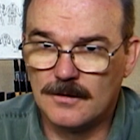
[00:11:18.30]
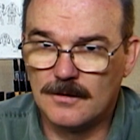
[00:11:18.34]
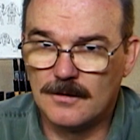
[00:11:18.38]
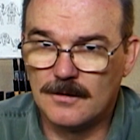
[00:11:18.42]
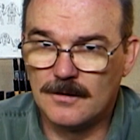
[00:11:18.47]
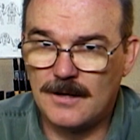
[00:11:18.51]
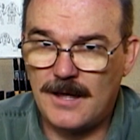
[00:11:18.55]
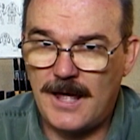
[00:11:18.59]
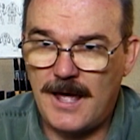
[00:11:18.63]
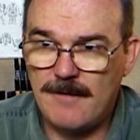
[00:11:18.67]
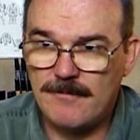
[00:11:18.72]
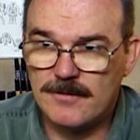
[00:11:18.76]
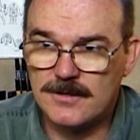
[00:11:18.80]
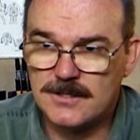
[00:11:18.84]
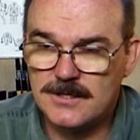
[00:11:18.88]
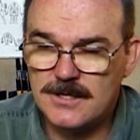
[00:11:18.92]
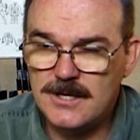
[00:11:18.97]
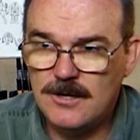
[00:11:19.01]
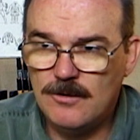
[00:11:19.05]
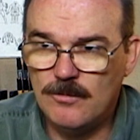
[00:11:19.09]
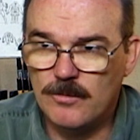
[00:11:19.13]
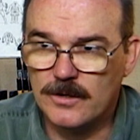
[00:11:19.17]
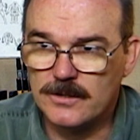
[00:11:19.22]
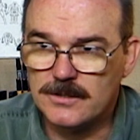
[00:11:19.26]
have a
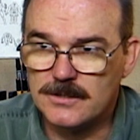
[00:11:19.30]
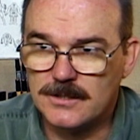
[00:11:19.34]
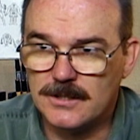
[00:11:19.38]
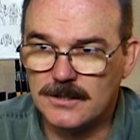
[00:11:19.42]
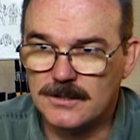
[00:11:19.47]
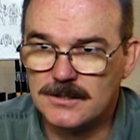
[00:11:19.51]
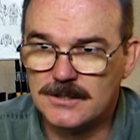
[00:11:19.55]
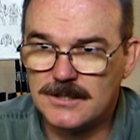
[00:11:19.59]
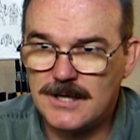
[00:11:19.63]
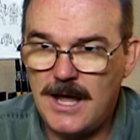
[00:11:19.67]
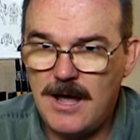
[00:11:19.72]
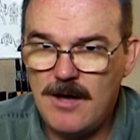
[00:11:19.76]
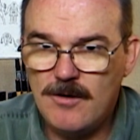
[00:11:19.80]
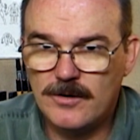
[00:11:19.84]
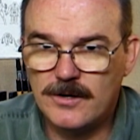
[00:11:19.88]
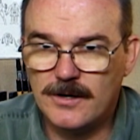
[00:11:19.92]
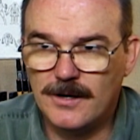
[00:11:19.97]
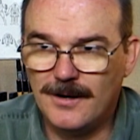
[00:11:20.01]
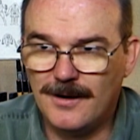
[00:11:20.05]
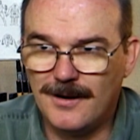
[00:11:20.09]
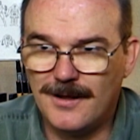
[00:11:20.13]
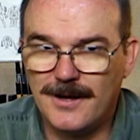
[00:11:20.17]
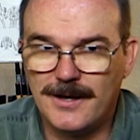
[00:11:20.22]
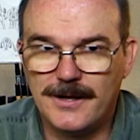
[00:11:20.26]
sequence that sounded
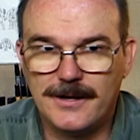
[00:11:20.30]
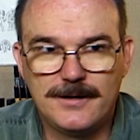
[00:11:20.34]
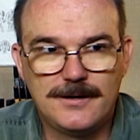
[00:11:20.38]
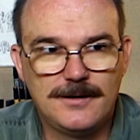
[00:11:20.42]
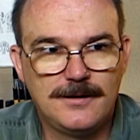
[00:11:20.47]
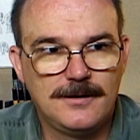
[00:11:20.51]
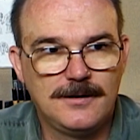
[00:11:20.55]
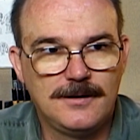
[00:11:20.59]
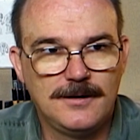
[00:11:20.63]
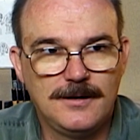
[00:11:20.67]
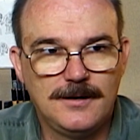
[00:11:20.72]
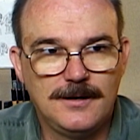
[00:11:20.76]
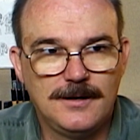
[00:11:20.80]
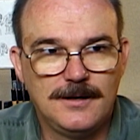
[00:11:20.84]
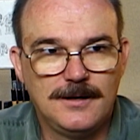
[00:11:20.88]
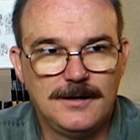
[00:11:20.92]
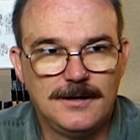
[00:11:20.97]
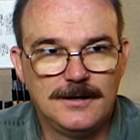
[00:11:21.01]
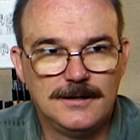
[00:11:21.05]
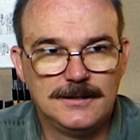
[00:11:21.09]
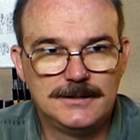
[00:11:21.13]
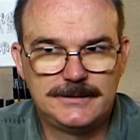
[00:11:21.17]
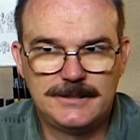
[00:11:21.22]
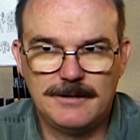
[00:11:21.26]
like
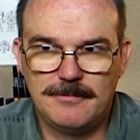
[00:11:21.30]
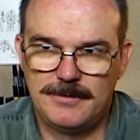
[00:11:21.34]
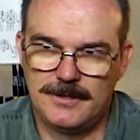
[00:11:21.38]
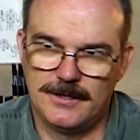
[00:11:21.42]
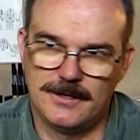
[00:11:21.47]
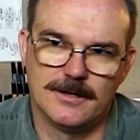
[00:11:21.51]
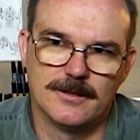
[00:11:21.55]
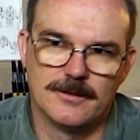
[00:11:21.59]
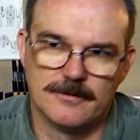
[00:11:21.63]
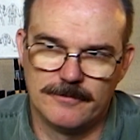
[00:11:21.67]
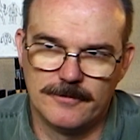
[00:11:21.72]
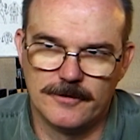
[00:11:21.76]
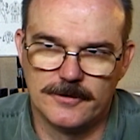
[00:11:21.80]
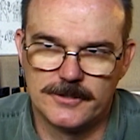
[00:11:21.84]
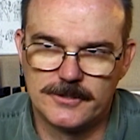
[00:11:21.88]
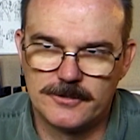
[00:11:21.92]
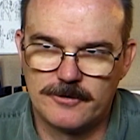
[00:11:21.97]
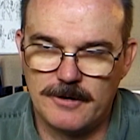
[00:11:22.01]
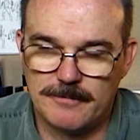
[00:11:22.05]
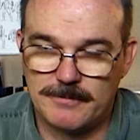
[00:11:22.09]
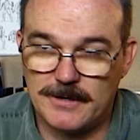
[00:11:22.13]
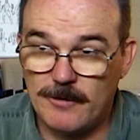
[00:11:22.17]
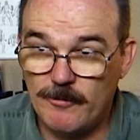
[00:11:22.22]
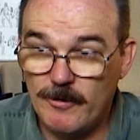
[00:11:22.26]
something in the first
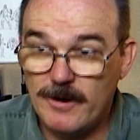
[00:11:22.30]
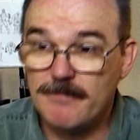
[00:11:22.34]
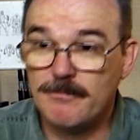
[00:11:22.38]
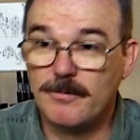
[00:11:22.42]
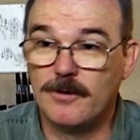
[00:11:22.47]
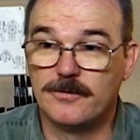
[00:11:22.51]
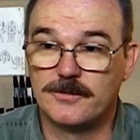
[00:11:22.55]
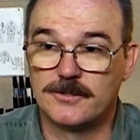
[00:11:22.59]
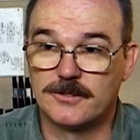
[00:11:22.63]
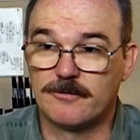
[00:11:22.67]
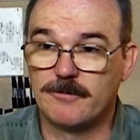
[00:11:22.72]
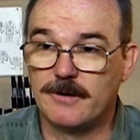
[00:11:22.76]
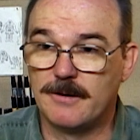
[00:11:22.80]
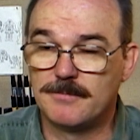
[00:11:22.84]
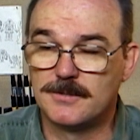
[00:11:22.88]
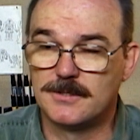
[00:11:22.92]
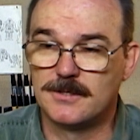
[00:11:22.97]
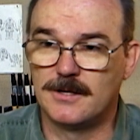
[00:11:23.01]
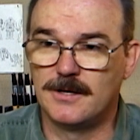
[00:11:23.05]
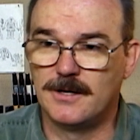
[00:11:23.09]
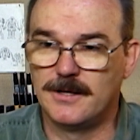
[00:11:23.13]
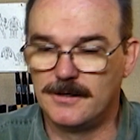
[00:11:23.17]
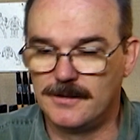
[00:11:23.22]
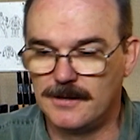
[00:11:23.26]
script. I read both scripts,
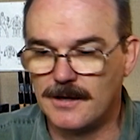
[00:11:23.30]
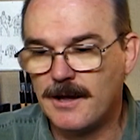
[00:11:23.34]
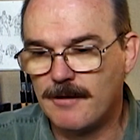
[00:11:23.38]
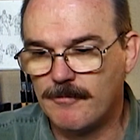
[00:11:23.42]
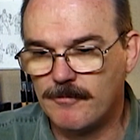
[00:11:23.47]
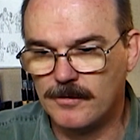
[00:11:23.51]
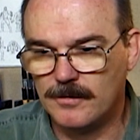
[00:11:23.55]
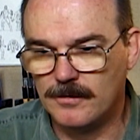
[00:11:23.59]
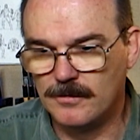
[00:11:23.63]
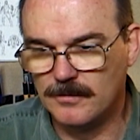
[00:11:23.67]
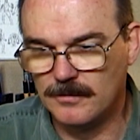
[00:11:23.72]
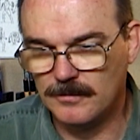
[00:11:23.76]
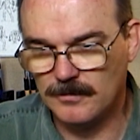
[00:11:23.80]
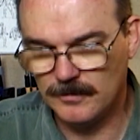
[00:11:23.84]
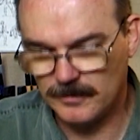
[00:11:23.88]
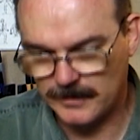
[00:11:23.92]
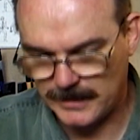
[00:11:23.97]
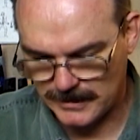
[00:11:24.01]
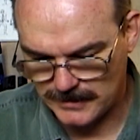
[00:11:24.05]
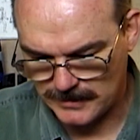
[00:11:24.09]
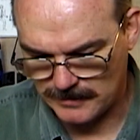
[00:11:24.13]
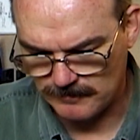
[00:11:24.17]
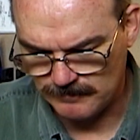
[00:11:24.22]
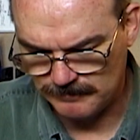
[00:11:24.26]
and I would look
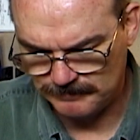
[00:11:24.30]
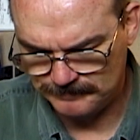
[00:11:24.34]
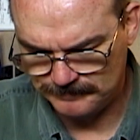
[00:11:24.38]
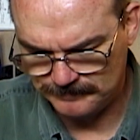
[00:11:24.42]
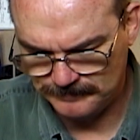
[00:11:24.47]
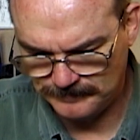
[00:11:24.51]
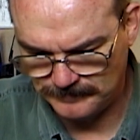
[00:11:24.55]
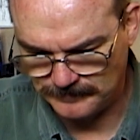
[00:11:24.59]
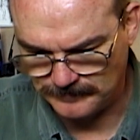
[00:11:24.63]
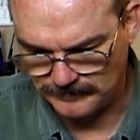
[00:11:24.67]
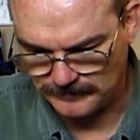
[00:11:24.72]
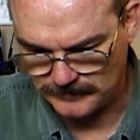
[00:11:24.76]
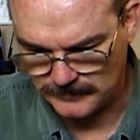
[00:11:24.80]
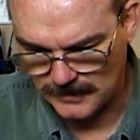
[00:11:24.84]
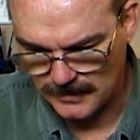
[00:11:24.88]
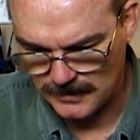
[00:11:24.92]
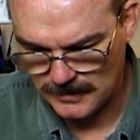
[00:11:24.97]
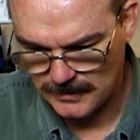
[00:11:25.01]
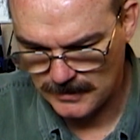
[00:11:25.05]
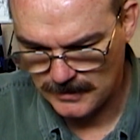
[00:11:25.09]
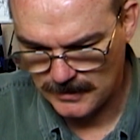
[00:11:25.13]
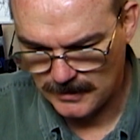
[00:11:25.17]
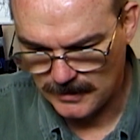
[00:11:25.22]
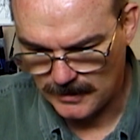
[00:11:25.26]
at them,
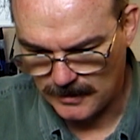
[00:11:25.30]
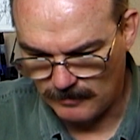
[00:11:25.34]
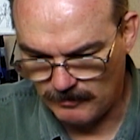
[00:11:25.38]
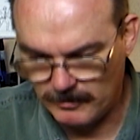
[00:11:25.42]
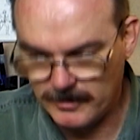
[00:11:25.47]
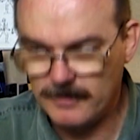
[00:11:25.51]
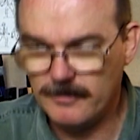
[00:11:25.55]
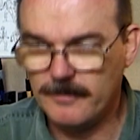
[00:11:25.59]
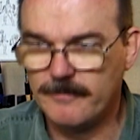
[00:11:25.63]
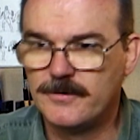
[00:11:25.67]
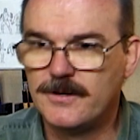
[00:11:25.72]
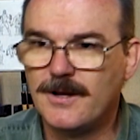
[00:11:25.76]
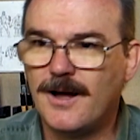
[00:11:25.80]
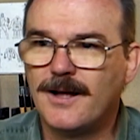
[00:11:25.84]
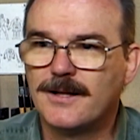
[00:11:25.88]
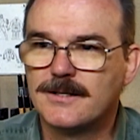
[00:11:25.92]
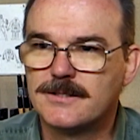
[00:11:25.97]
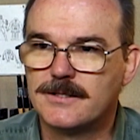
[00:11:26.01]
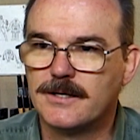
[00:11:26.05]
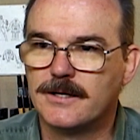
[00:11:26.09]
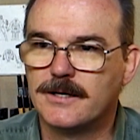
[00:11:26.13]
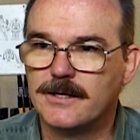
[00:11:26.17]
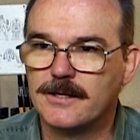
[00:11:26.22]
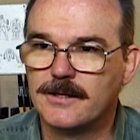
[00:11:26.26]
I wonder if Don's
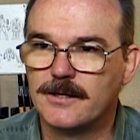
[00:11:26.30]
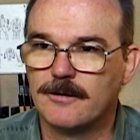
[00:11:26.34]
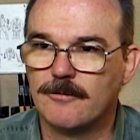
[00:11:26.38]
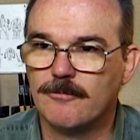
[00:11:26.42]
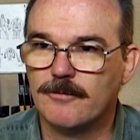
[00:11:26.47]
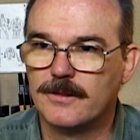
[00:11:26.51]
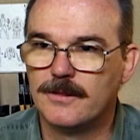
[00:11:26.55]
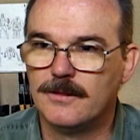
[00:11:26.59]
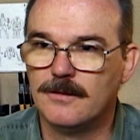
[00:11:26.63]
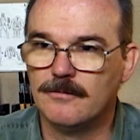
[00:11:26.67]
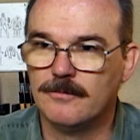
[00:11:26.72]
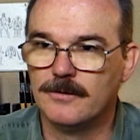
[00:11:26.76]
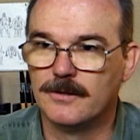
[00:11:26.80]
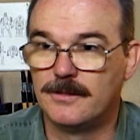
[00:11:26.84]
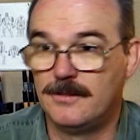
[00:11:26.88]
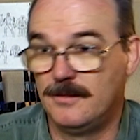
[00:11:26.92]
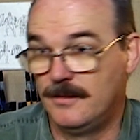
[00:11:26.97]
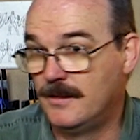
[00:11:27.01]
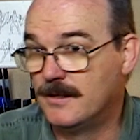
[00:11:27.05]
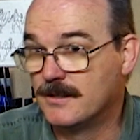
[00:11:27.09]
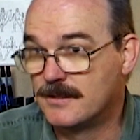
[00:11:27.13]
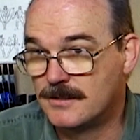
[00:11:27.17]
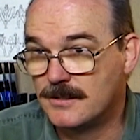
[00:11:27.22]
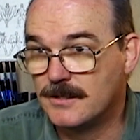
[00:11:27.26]
done anything with
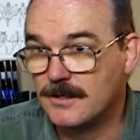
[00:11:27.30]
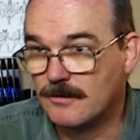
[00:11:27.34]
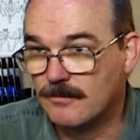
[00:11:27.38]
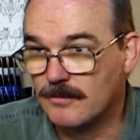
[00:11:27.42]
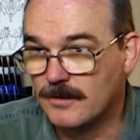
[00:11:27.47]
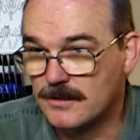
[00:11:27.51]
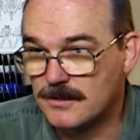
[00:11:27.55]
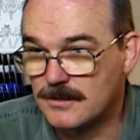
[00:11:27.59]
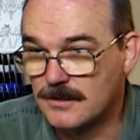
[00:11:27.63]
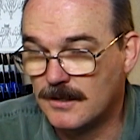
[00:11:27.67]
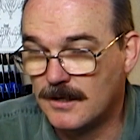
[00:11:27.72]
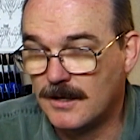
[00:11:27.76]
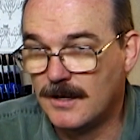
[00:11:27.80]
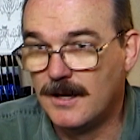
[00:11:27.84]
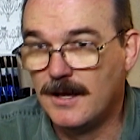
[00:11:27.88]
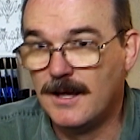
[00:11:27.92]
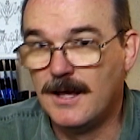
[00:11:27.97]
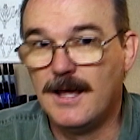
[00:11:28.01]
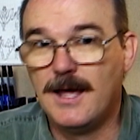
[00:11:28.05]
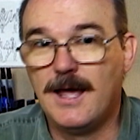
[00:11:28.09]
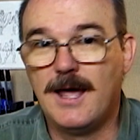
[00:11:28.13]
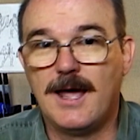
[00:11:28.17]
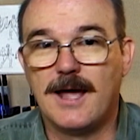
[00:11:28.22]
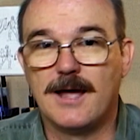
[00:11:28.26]
this sequence.
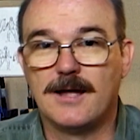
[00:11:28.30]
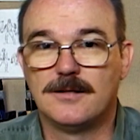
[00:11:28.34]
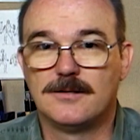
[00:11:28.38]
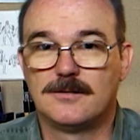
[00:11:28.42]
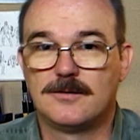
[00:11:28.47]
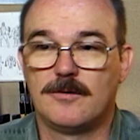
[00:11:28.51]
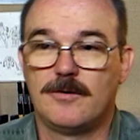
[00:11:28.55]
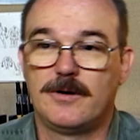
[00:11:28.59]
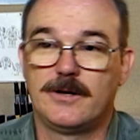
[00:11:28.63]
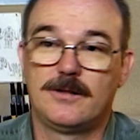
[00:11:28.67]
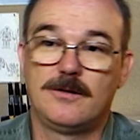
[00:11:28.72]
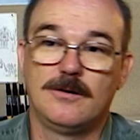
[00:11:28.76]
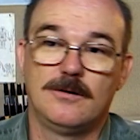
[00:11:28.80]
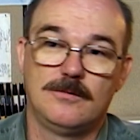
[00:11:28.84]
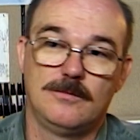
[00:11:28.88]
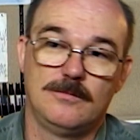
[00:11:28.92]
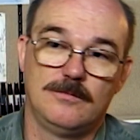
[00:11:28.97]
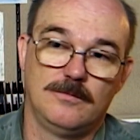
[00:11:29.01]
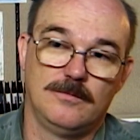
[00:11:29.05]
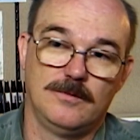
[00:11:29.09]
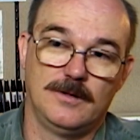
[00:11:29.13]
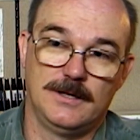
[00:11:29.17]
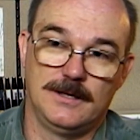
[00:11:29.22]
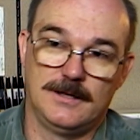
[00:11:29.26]
And so I'd
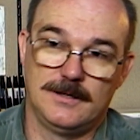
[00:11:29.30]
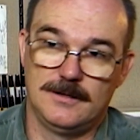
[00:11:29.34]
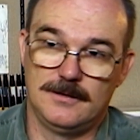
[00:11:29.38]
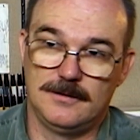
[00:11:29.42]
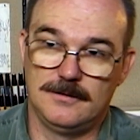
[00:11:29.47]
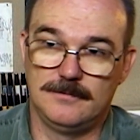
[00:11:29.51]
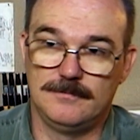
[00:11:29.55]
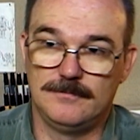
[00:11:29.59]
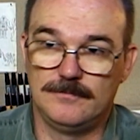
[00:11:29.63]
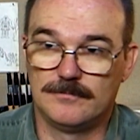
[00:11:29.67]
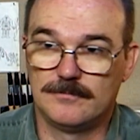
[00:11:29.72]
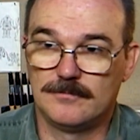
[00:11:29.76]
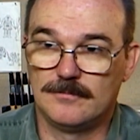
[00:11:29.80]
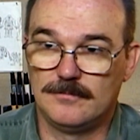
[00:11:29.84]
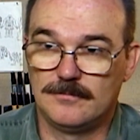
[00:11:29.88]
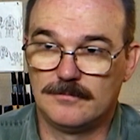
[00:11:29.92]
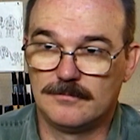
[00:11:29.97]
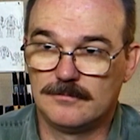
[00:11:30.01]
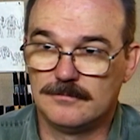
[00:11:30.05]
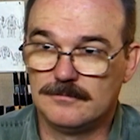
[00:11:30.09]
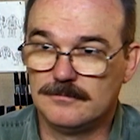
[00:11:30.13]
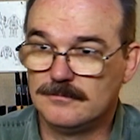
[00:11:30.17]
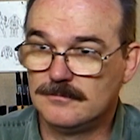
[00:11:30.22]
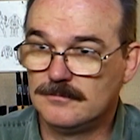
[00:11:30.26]
go
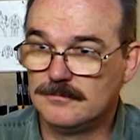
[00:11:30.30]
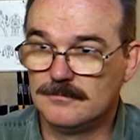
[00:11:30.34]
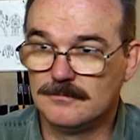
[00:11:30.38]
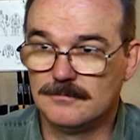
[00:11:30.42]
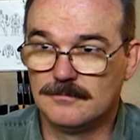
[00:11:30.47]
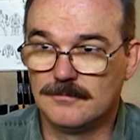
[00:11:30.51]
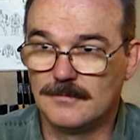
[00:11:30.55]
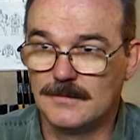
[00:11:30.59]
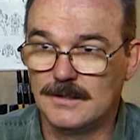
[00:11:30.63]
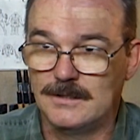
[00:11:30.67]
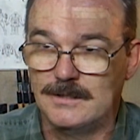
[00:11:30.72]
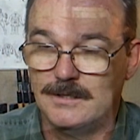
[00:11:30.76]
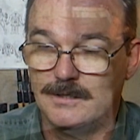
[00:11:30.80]
to